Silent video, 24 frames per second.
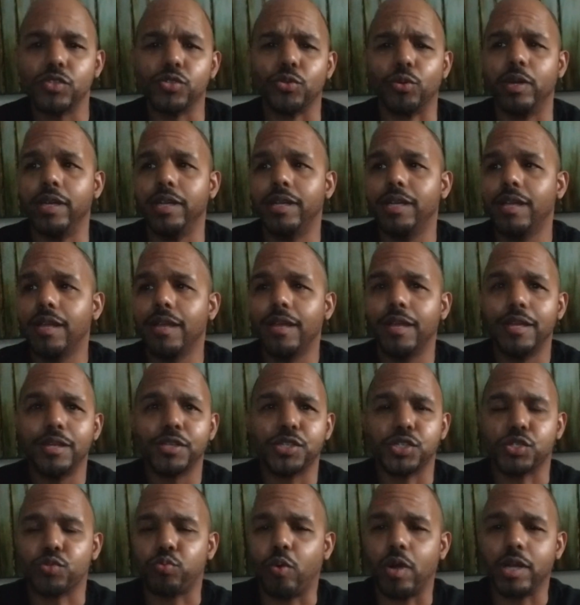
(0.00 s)
sorry,
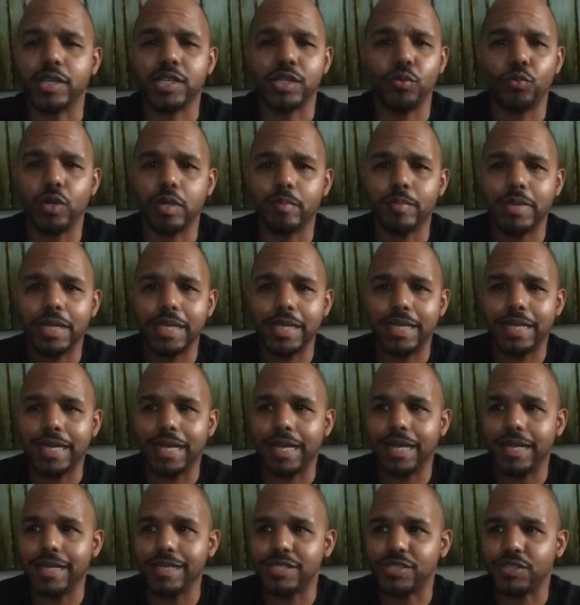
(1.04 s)
just watching one of my
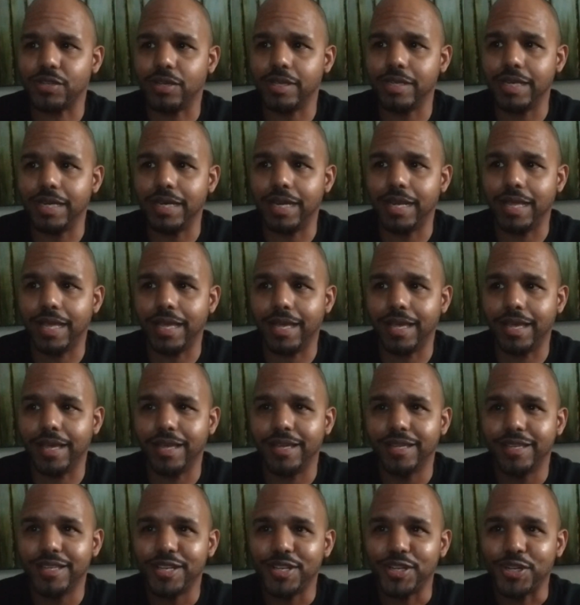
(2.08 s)
guys on
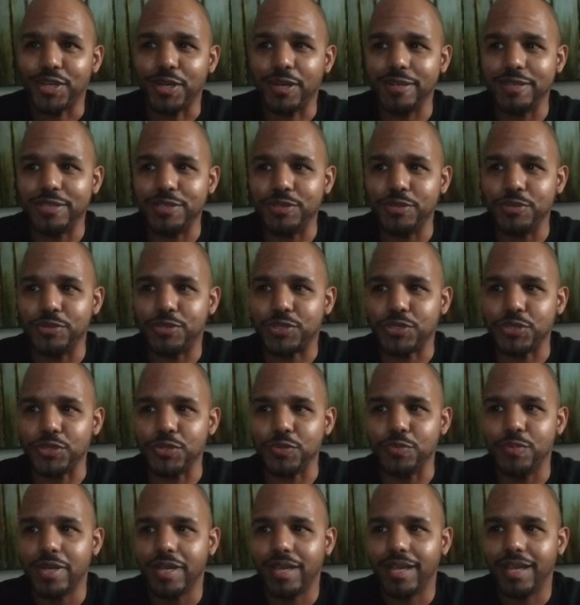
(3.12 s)

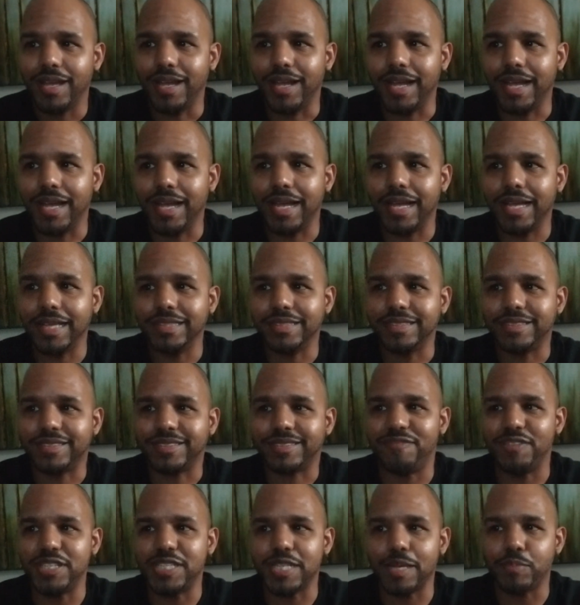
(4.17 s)
YouTube,
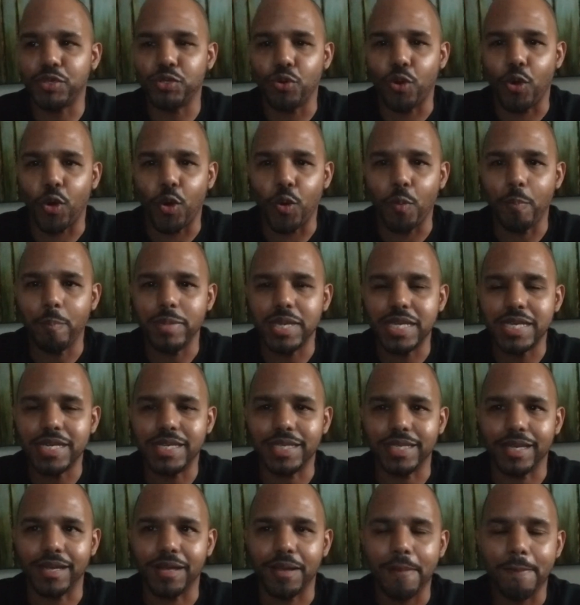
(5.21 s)
VW Home
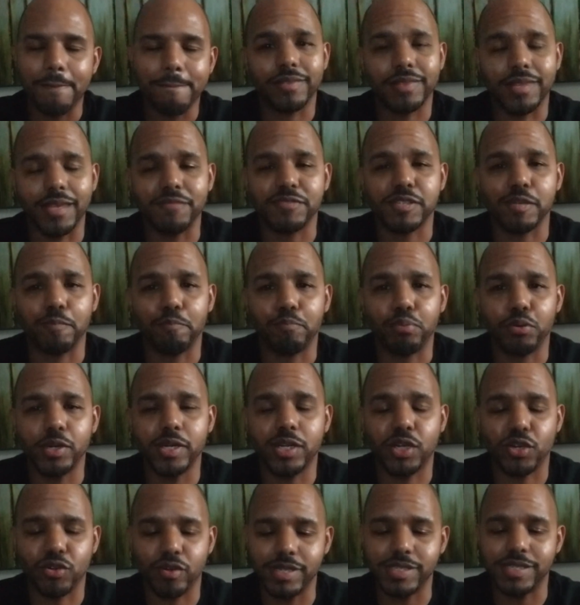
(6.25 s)
Media. They have some
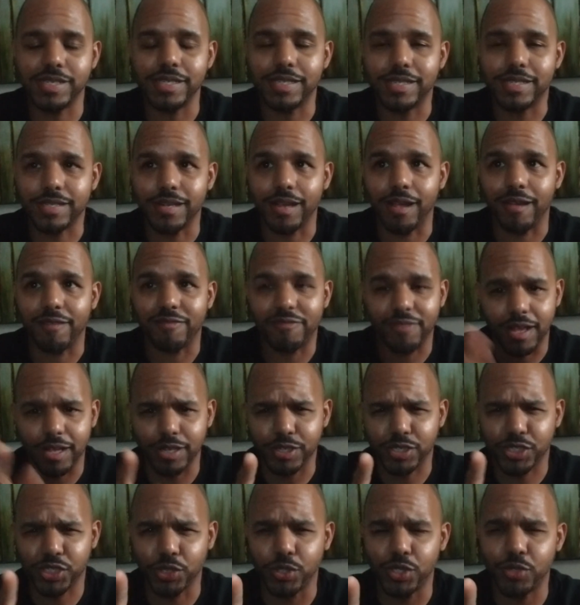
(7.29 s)
pretty crazy stuff.
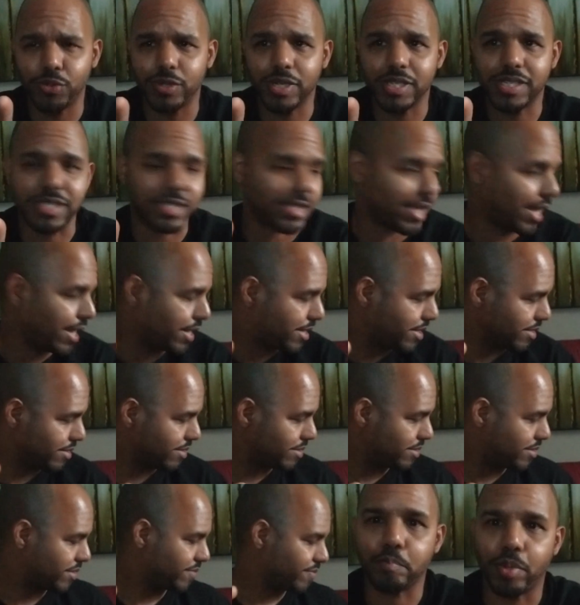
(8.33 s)
I'll show you in a
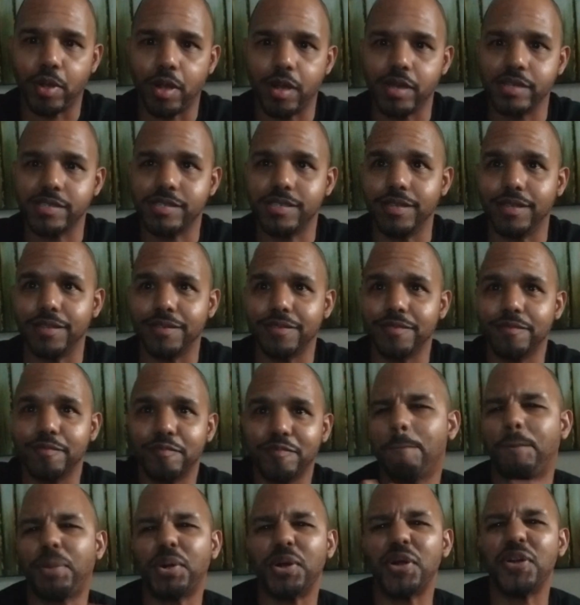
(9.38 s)
second. Paused it.
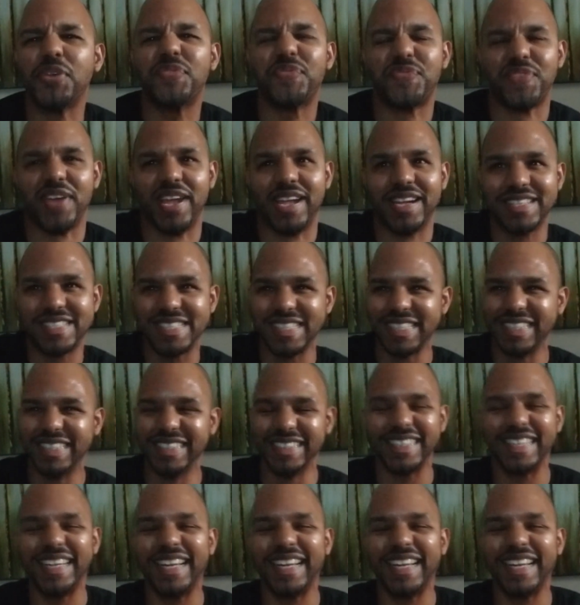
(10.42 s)
Perfect.